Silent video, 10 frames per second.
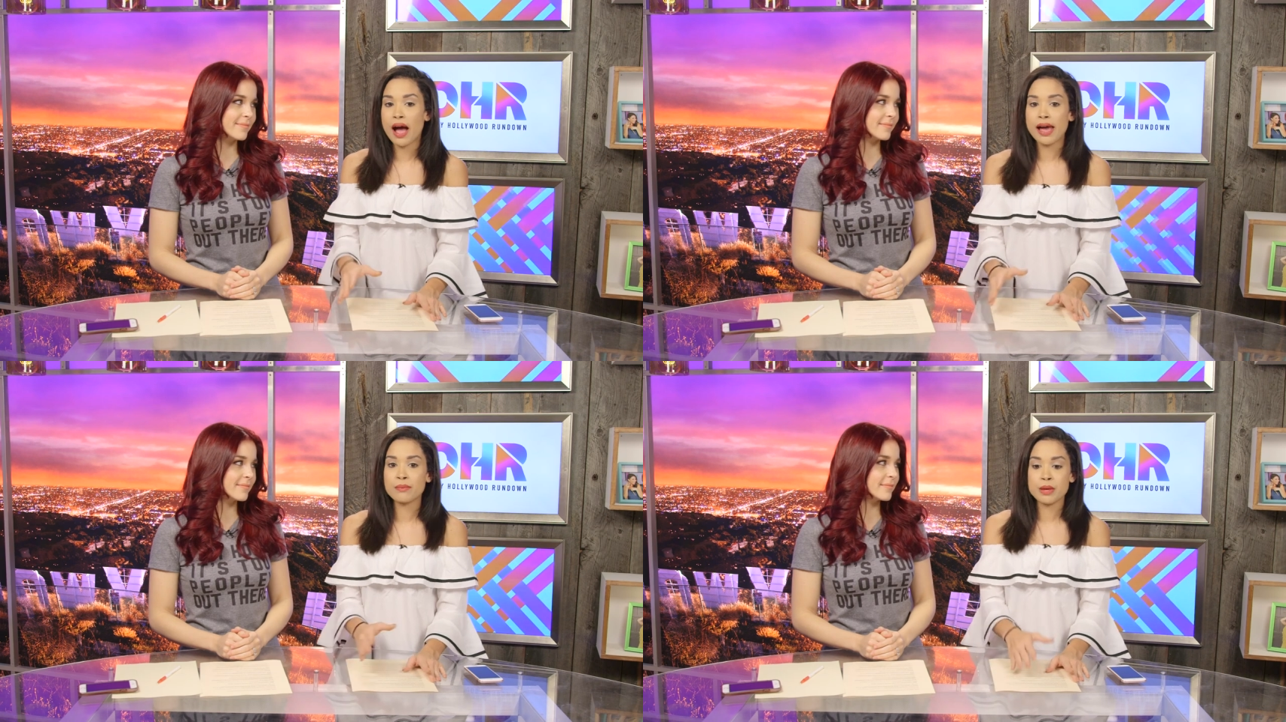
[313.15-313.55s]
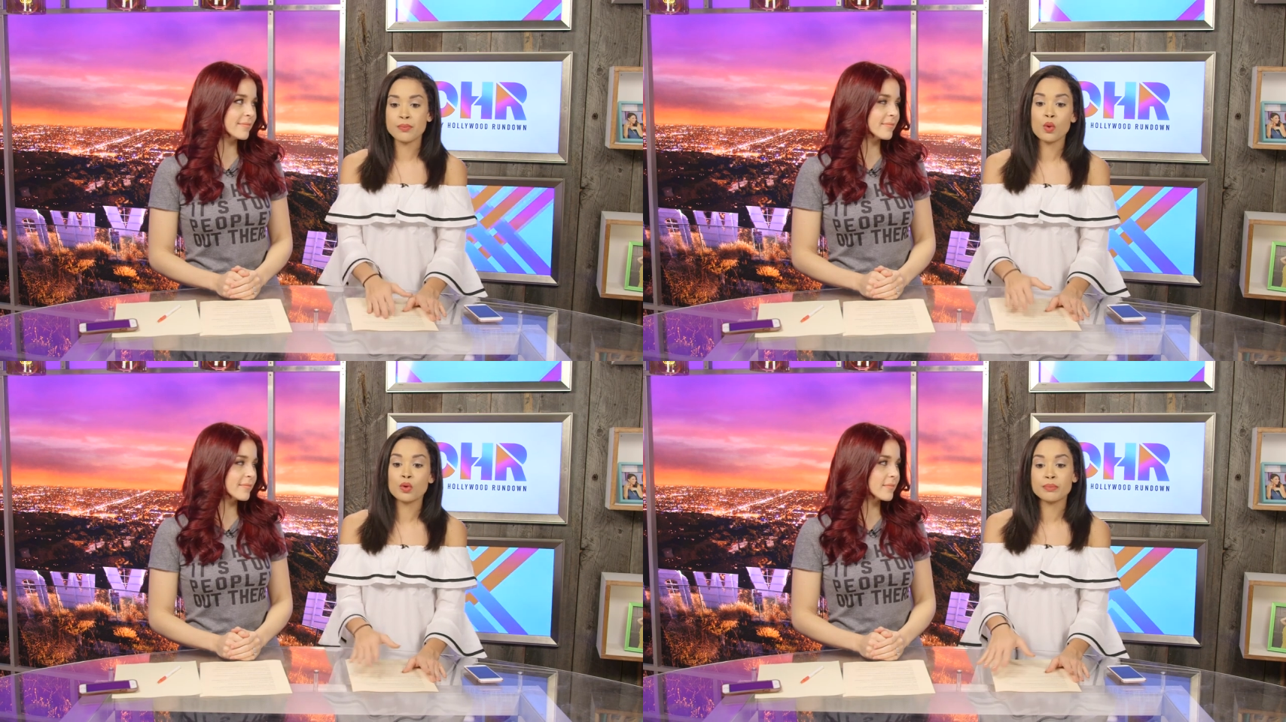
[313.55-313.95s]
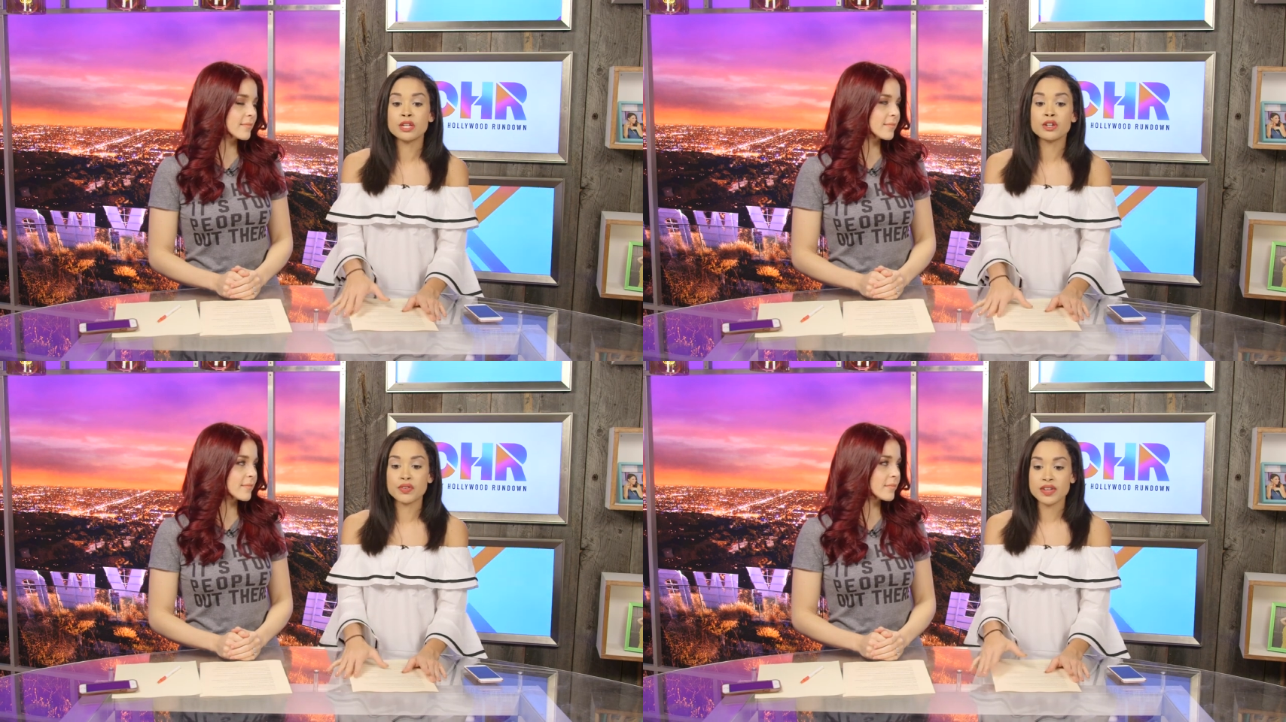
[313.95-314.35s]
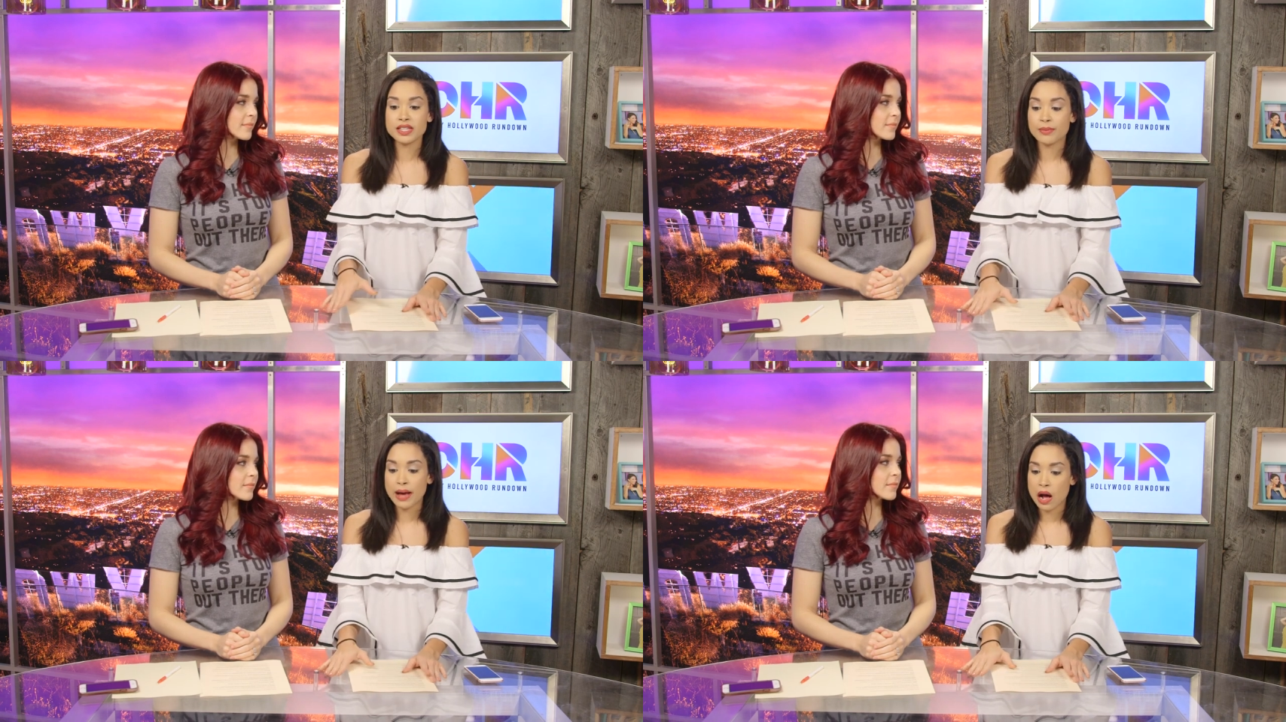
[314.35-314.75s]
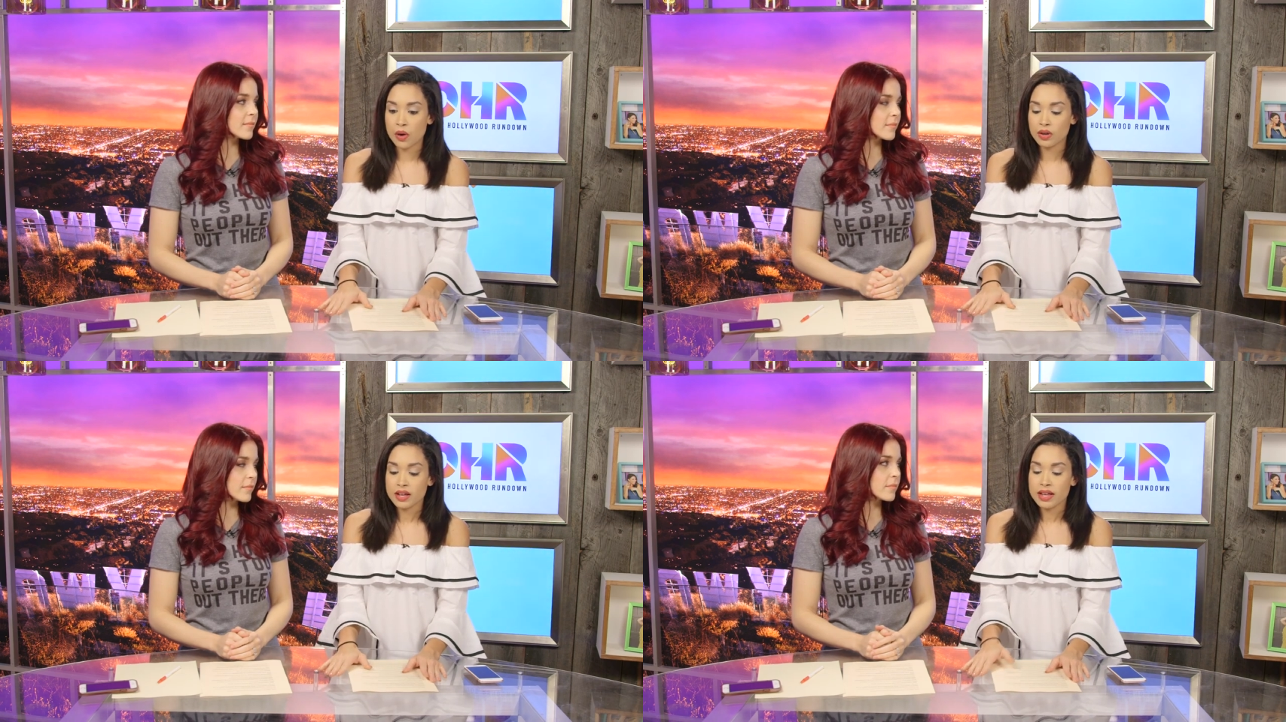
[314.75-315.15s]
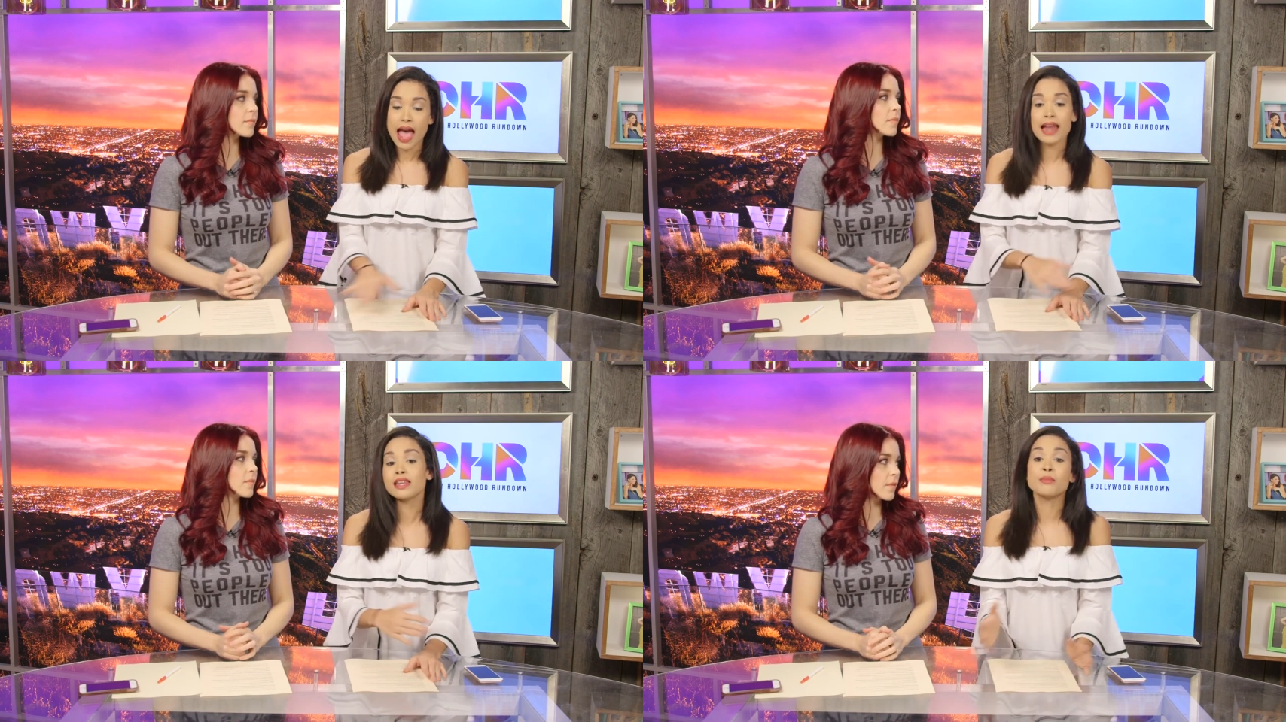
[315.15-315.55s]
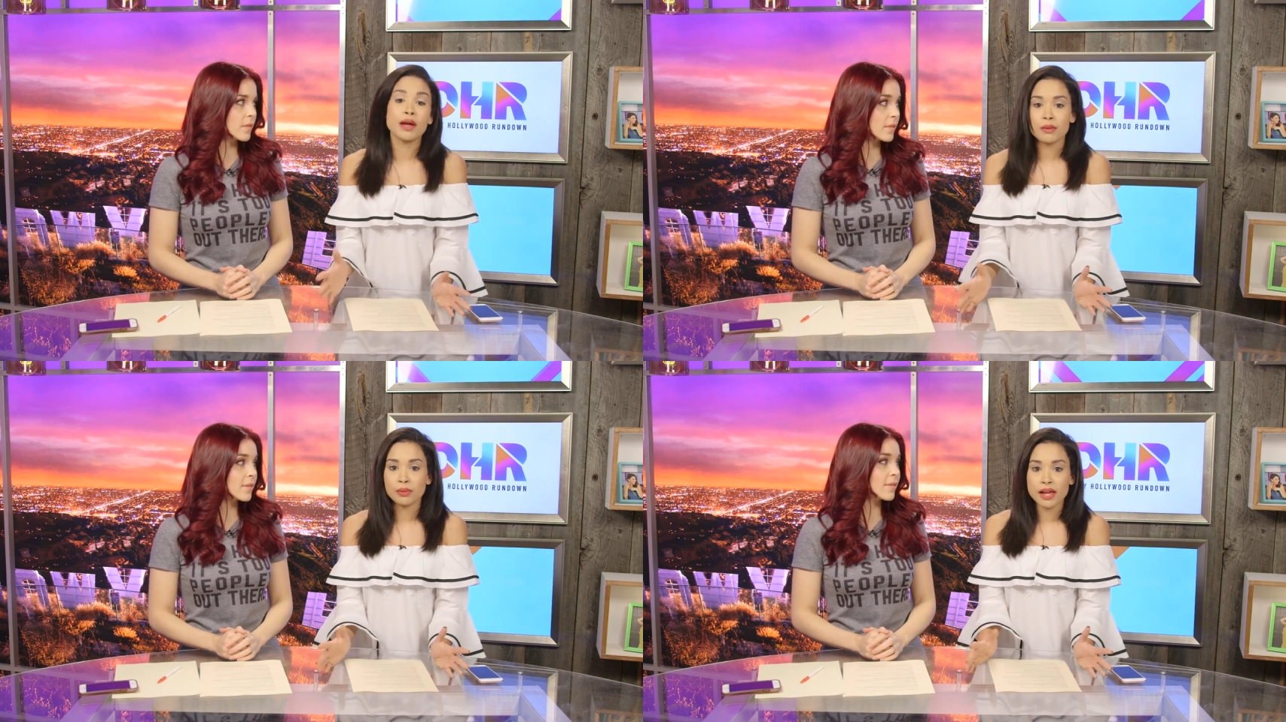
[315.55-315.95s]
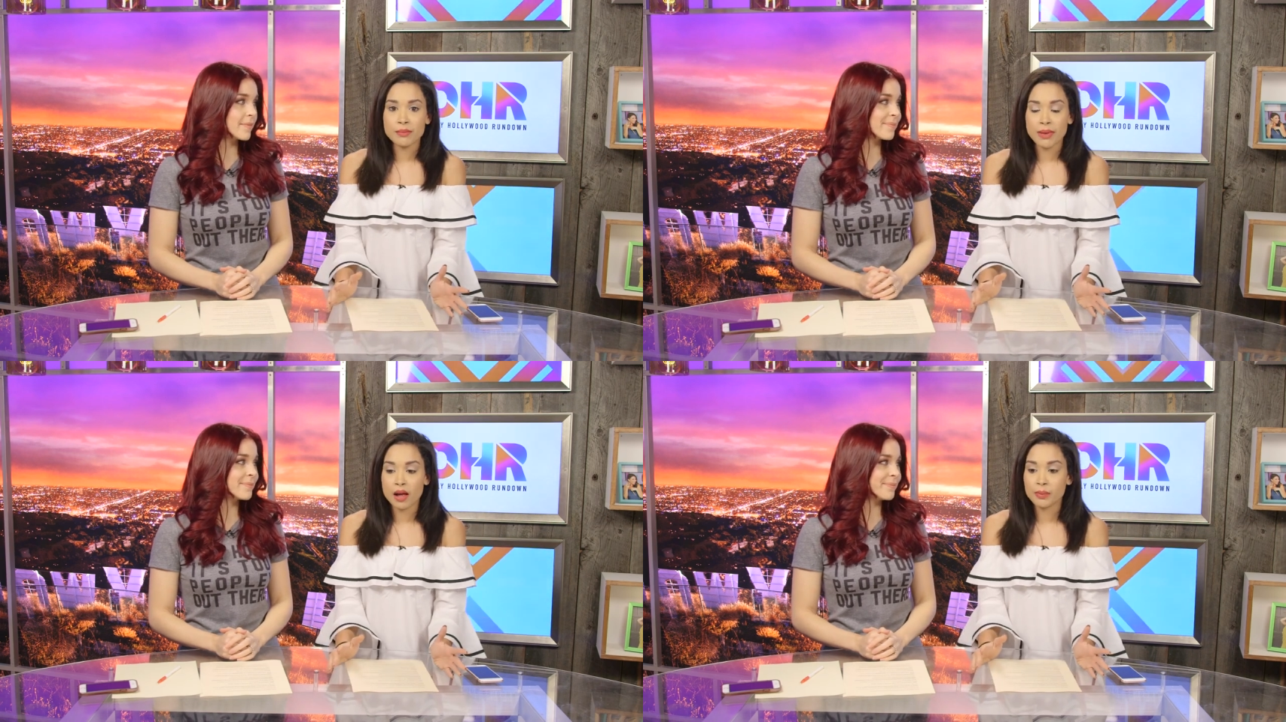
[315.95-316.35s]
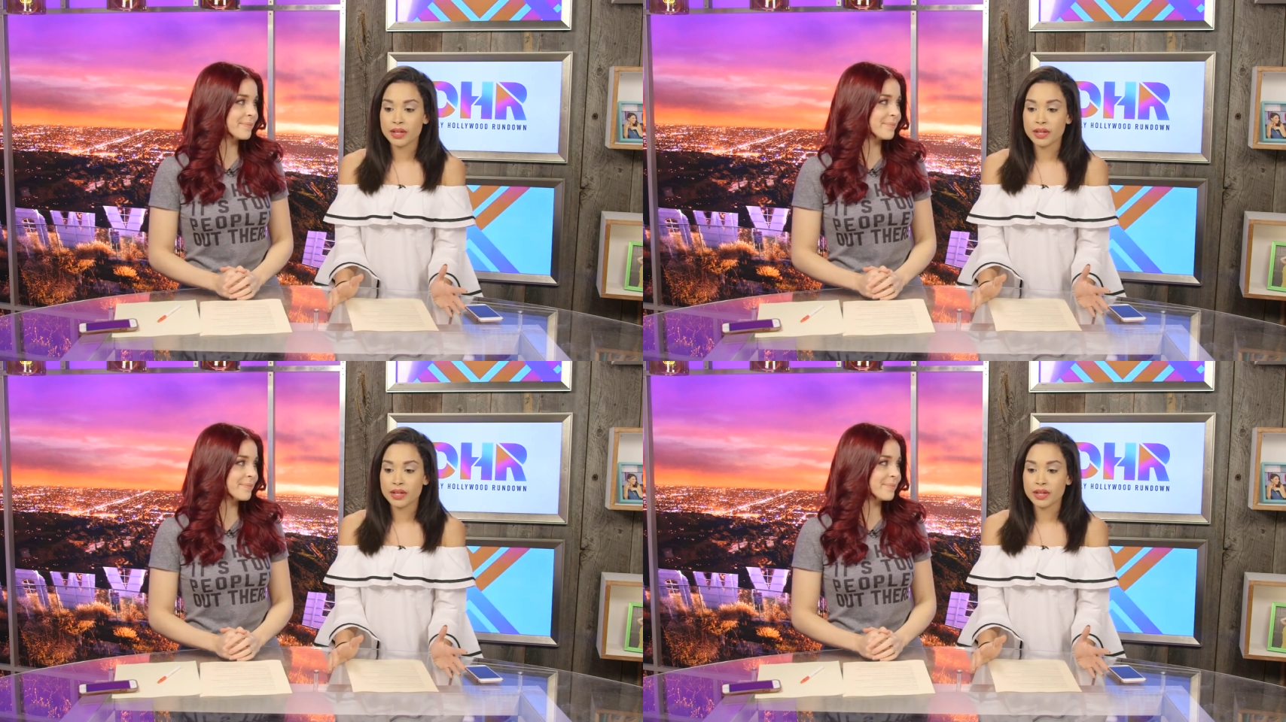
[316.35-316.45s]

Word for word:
Speaker 1: why people would be nervous about anybody playing Belle